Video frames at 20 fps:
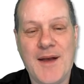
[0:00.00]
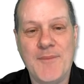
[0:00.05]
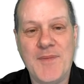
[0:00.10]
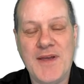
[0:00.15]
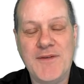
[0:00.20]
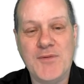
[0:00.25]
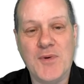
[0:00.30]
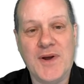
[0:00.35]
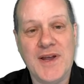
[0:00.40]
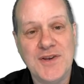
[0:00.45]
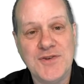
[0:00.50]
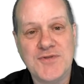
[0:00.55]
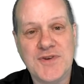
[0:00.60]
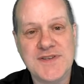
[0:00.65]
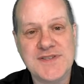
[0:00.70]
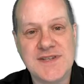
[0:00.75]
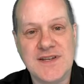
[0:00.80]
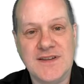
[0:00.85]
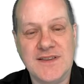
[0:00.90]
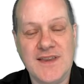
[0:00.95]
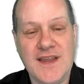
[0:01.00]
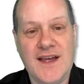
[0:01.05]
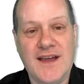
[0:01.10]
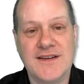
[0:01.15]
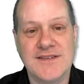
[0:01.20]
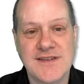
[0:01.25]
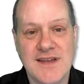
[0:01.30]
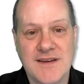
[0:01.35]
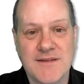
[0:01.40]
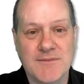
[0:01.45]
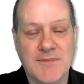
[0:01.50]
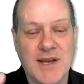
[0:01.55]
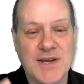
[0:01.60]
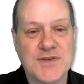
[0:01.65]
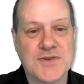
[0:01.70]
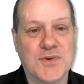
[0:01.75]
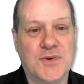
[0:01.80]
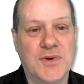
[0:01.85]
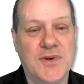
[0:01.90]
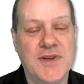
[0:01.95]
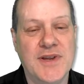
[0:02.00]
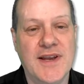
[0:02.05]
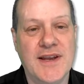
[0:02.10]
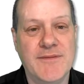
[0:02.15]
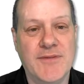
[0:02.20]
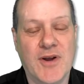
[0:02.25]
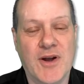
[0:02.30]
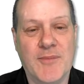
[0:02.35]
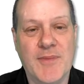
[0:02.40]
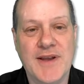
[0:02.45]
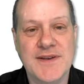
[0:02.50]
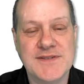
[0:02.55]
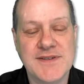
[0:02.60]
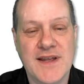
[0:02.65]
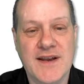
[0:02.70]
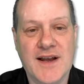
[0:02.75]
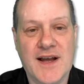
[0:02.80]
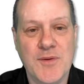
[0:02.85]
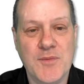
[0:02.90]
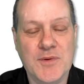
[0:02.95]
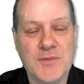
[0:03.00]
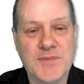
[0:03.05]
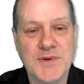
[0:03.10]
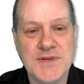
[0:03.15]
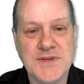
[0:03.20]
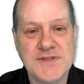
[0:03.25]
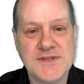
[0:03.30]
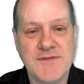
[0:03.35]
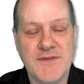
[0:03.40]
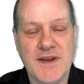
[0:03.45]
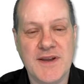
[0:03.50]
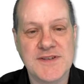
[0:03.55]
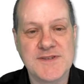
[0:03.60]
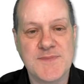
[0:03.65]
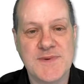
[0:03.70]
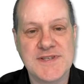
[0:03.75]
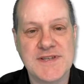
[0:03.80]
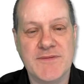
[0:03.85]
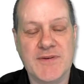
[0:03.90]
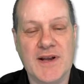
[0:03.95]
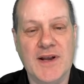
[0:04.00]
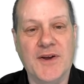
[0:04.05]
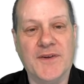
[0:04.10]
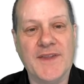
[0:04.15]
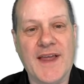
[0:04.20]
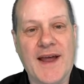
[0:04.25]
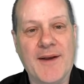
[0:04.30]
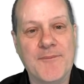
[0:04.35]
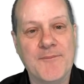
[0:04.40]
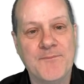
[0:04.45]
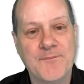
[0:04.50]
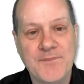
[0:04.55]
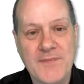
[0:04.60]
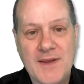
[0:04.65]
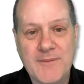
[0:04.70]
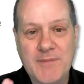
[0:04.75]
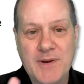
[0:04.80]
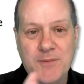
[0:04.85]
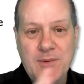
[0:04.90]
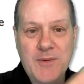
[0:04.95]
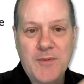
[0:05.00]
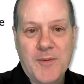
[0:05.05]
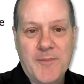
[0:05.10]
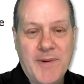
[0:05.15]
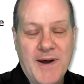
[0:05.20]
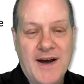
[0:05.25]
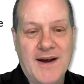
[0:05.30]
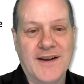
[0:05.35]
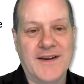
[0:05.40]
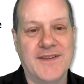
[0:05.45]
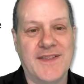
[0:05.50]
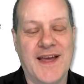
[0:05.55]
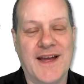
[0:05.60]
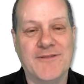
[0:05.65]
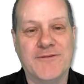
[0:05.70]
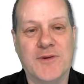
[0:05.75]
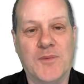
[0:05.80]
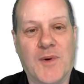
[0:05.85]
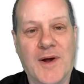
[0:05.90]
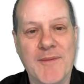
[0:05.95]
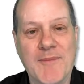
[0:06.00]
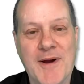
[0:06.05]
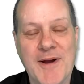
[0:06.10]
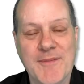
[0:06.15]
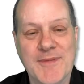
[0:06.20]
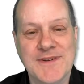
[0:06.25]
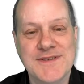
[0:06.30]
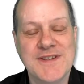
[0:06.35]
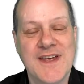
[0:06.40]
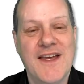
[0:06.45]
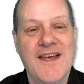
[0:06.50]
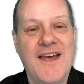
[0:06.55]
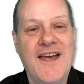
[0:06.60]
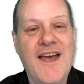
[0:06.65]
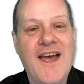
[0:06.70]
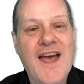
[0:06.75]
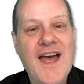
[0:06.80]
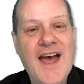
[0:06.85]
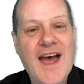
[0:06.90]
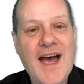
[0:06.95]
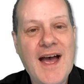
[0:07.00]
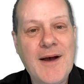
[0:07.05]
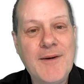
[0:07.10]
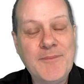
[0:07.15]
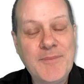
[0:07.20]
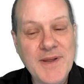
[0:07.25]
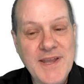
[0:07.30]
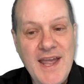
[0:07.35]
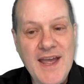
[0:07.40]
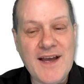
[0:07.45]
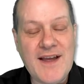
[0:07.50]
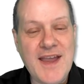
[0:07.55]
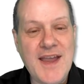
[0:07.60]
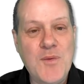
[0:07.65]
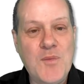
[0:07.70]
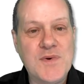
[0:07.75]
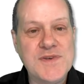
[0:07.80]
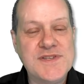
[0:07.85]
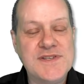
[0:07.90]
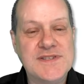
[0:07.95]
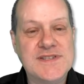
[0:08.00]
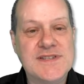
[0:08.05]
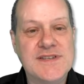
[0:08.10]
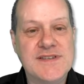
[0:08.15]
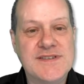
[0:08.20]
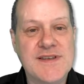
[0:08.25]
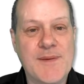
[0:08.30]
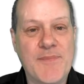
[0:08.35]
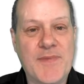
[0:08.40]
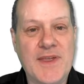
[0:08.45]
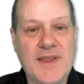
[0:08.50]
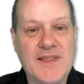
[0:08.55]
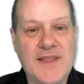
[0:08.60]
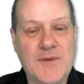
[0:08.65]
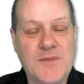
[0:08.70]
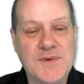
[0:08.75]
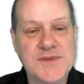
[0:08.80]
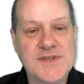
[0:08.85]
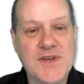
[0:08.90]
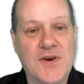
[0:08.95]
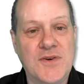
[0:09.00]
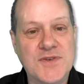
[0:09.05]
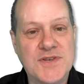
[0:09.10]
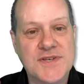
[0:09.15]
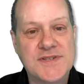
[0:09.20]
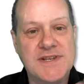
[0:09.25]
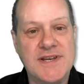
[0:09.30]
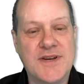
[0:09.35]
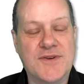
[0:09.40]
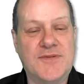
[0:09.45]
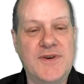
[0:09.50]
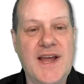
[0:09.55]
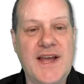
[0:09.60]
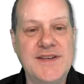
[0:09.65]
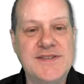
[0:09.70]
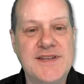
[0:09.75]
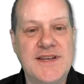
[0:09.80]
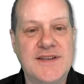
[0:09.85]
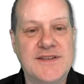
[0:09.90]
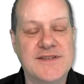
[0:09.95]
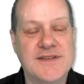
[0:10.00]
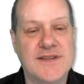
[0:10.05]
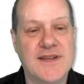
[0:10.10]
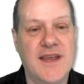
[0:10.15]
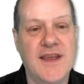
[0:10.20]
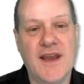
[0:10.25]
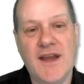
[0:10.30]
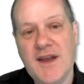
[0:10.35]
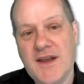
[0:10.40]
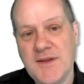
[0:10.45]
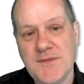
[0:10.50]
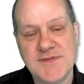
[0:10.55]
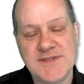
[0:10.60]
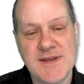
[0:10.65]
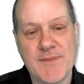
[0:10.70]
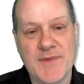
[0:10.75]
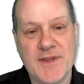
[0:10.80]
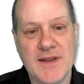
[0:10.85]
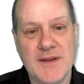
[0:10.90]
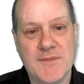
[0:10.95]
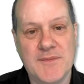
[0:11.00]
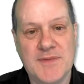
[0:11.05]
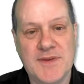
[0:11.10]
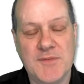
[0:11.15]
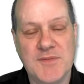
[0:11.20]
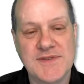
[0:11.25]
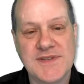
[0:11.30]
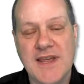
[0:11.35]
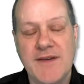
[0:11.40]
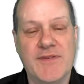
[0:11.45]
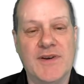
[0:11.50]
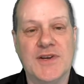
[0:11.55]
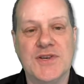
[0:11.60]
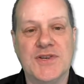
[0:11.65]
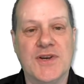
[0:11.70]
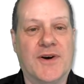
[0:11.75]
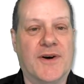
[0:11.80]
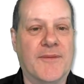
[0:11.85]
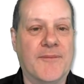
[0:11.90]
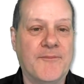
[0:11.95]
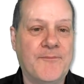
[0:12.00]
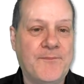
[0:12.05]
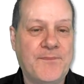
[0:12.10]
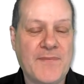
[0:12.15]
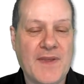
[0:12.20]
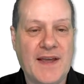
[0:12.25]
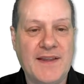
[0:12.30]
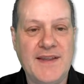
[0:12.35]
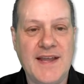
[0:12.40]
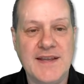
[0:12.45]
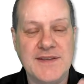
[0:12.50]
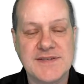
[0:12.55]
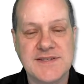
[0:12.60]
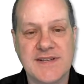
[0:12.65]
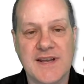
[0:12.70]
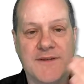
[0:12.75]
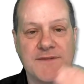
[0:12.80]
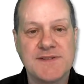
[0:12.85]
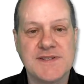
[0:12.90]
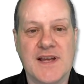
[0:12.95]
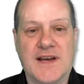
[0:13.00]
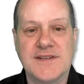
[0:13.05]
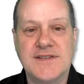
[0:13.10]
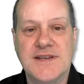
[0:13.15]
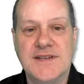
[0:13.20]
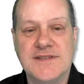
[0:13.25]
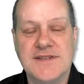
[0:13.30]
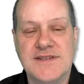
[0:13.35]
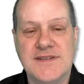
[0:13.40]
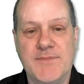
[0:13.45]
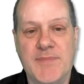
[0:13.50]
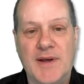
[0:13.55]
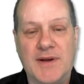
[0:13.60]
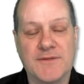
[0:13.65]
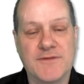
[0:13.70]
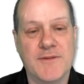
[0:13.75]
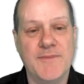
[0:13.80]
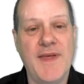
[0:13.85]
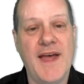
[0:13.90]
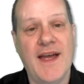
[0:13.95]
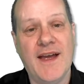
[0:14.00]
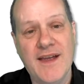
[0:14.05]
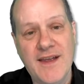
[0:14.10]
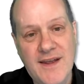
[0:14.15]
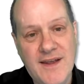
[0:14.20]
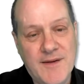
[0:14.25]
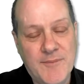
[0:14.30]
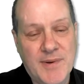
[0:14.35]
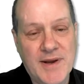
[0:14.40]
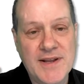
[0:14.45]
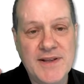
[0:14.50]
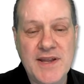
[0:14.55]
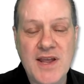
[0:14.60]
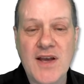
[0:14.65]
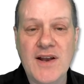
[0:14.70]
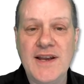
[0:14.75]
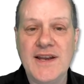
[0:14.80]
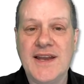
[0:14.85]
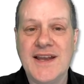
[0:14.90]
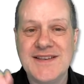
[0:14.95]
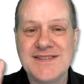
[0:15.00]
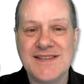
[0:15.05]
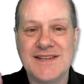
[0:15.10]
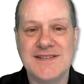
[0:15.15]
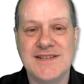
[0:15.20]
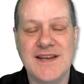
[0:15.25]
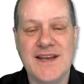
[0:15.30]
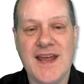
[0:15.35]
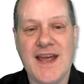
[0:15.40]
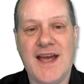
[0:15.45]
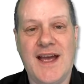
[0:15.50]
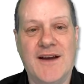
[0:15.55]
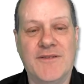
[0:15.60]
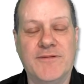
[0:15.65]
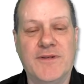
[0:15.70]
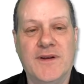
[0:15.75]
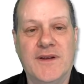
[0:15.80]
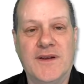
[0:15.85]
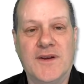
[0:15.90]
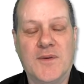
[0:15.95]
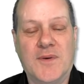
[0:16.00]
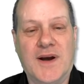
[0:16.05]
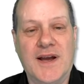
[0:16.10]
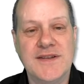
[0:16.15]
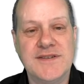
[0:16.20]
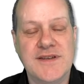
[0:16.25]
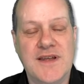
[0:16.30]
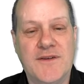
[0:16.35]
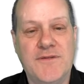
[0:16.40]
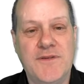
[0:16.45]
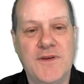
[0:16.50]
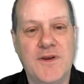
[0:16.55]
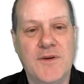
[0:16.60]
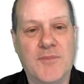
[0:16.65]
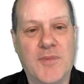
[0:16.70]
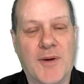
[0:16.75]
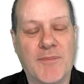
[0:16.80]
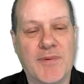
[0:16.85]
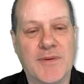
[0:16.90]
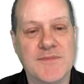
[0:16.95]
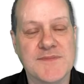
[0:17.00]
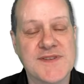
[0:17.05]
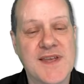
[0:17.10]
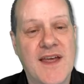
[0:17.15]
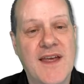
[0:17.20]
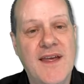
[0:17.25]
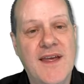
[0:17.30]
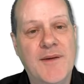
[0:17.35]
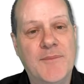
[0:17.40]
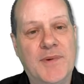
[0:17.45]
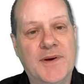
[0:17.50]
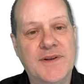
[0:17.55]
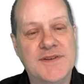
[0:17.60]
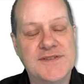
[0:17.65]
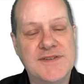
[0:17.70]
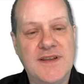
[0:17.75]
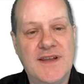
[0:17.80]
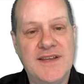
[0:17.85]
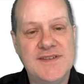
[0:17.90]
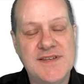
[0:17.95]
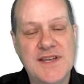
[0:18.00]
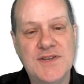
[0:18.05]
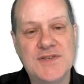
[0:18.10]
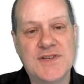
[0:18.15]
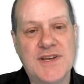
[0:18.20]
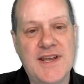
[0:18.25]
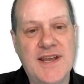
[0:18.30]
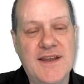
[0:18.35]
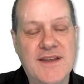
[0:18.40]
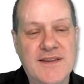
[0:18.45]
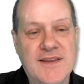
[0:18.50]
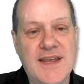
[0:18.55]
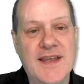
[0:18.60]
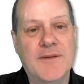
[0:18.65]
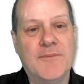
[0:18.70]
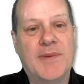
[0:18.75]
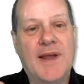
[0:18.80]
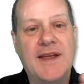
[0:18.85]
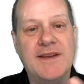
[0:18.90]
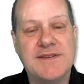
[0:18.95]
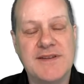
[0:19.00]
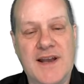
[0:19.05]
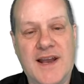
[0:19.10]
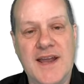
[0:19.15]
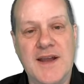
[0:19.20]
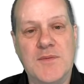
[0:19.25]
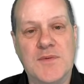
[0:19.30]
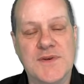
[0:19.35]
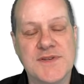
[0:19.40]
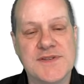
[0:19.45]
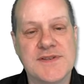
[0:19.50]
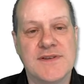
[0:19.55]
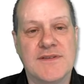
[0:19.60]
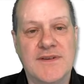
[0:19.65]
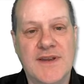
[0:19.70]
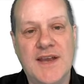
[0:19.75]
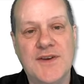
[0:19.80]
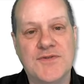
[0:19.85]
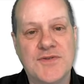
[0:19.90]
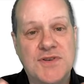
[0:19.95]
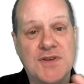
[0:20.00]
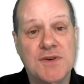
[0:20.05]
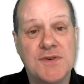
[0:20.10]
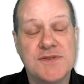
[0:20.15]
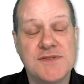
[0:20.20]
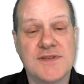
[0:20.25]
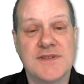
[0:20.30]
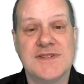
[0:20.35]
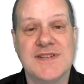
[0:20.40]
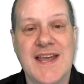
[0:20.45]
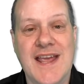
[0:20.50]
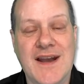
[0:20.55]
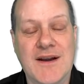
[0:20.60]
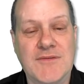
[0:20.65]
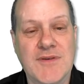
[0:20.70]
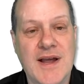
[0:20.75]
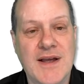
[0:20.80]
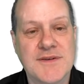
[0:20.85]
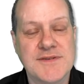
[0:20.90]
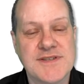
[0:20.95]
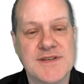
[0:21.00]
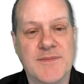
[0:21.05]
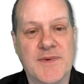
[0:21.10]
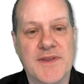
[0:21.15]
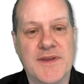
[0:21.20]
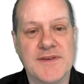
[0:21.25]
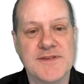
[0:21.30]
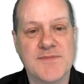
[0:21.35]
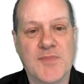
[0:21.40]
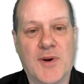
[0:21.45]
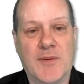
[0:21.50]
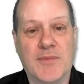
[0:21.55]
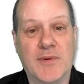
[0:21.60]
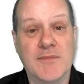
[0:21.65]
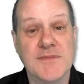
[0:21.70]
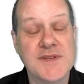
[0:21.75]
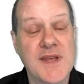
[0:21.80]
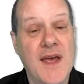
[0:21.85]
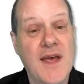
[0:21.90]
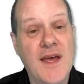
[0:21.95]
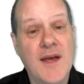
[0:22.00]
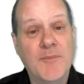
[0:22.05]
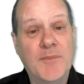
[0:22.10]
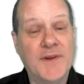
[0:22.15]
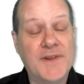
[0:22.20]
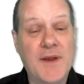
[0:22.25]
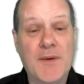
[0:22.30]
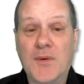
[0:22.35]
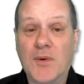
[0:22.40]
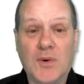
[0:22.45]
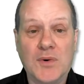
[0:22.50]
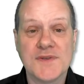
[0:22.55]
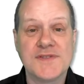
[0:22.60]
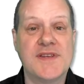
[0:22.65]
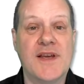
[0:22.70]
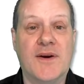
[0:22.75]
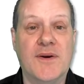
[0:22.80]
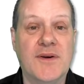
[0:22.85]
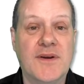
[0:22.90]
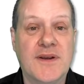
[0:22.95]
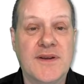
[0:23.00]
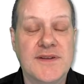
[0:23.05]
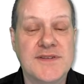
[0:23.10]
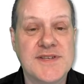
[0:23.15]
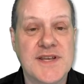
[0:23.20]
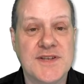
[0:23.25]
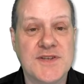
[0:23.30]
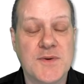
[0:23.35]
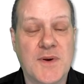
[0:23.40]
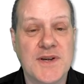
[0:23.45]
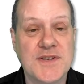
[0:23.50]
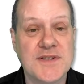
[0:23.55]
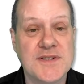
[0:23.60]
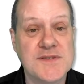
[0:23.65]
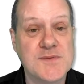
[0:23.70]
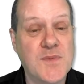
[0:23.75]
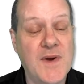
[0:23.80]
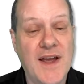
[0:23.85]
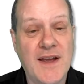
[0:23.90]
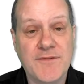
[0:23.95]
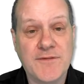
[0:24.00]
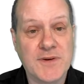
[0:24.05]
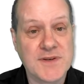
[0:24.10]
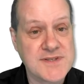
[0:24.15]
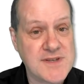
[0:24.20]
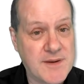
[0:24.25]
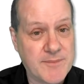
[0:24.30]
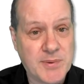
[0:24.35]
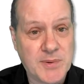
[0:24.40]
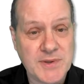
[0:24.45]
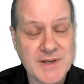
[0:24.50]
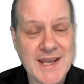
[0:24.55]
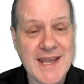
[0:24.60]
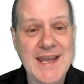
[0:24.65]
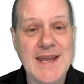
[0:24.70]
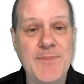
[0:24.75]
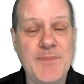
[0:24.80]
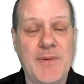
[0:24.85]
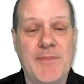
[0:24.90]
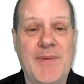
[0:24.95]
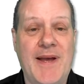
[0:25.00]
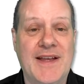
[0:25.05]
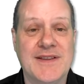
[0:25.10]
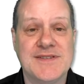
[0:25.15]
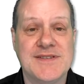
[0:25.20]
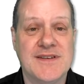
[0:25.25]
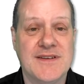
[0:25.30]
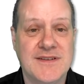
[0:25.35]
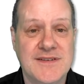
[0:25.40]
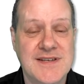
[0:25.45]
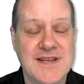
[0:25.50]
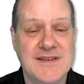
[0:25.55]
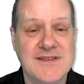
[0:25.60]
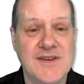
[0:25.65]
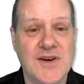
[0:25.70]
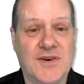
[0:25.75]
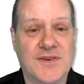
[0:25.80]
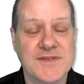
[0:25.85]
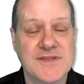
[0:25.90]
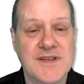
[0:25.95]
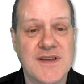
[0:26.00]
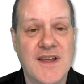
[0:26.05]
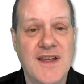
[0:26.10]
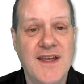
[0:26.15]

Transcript: If you're interested in that, make sure you leave a comment and I will produce a video specifically on that. But we will park that for one moment. But yeah, it wasn't something that was consciously created. It was something that was given a shot, and then stuff started to build from there. But in the early days, it did have quite a few problems. But essentially, the in-play delay was introduced to get around some of those problems. But there are also situations where, for example, keep bets did not